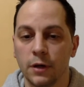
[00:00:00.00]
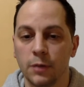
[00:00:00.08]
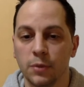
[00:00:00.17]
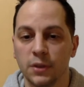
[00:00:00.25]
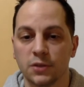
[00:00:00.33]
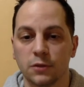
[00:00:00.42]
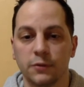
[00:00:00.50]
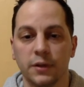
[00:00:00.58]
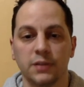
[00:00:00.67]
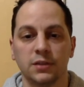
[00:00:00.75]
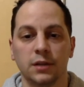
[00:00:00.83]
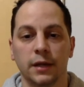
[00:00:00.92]
please don't
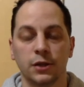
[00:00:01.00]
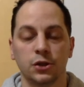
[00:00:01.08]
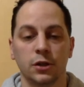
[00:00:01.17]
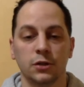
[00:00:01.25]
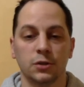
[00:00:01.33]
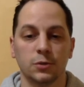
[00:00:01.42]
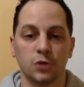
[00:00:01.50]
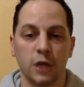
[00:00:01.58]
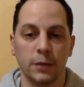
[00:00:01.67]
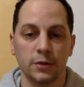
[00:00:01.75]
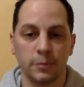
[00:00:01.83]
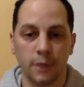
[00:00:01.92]
forget to like, share, and
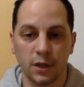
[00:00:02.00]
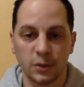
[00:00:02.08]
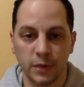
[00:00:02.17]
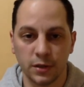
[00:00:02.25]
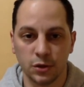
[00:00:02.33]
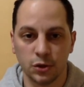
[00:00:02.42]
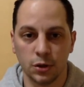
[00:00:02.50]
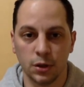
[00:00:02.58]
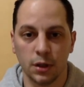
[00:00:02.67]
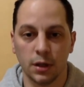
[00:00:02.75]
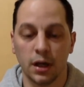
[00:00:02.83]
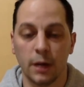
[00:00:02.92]
subscribe to Mark Spector
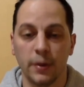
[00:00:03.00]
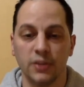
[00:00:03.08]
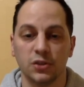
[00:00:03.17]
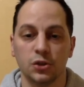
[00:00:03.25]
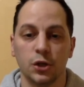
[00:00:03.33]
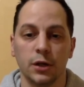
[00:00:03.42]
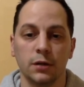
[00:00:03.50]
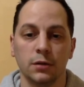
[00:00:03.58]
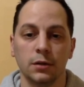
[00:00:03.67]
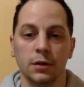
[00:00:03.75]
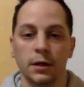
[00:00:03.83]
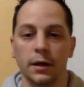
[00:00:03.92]
Comics' channel.
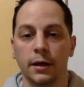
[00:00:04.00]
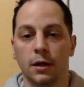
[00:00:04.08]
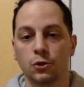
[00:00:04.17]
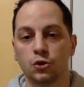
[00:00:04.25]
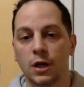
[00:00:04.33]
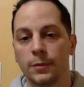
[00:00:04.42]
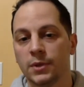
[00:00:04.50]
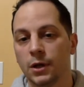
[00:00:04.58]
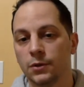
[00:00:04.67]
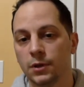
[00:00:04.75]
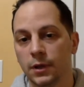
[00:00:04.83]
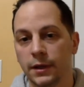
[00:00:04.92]
And I'll drop
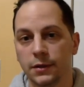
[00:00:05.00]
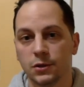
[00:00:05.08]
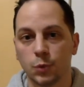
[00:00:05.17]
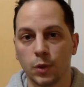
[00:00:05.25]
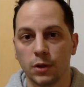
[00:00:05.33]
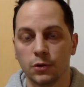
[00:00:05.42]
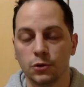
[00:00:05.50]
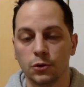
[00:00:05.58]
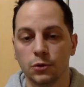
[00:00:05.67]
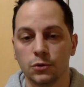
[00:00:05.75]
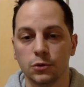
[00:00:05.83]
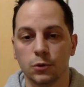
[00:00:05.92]
down the link as well
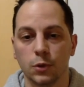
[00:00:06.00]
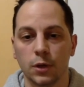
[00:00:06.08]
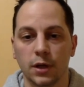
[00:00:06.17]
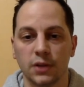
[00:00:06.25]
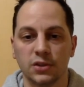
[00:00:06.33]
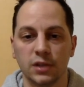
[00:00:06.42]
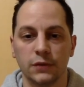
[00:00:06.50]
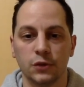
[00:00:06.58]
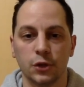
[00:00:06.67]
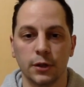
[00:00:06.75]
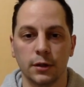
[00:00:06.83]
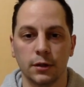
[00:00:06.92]
to Steve's
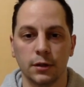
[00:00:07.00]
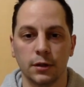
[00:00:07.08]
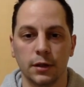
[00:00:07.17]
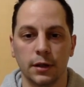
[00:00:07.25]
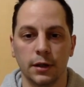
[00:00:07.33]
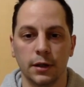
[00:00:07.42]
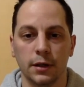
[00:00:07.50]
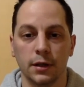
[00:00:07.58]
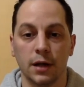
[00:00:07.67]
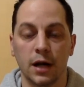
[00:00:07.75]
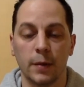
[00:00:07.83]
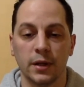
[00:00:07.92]
channel in the
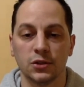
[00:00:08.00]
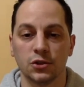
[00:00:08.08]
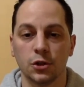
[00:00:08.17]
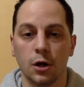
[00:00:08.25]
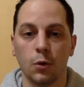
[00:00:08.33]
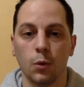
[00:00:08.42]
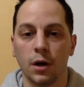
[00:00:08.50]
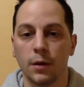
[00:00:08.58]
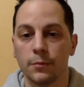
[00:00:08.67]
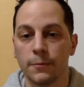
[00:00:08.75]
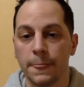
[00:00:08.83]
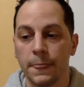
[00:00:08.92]
comments.
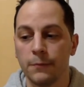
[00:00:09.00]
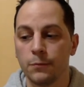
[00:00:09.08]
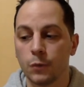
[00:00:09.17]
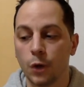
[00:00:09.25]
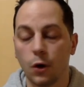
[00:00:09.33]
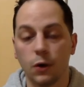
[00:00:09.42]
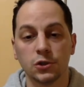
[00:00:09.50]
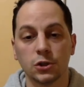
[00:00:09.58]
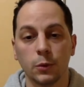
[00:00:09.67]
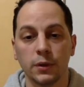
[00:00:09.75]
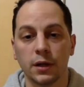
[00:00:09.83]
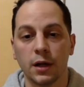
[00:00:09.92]
So
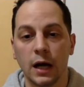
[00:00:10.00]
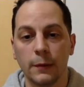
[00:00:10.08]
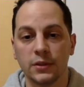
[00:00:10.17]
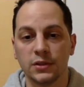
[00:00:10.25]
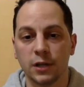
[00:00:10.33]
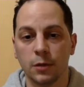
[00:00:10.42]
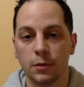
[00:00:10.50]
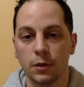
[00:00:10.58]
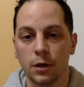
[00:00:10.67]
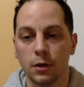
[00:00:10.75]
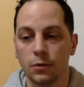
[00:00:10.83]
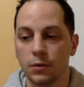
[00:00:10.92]
also in the comments down
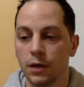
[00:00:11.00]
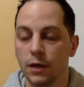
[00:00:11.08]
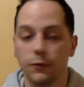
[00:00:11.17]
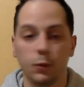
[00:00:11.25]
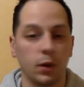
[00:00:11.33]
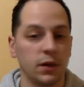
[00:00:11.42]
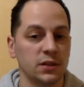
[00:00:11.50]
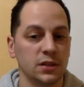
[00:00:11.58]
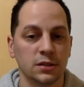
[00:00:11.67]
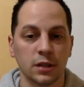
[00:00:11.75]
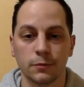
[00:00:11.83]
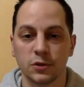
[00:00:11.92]
below, if you want to see
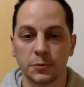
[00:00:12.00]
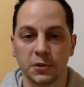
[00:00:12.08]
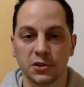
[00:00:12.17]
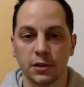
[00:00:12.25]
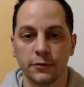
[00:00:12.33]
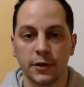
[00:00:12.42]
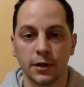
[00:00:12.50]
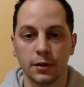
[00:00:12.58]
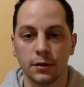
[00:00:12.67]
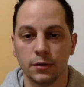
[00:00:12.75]
something specific,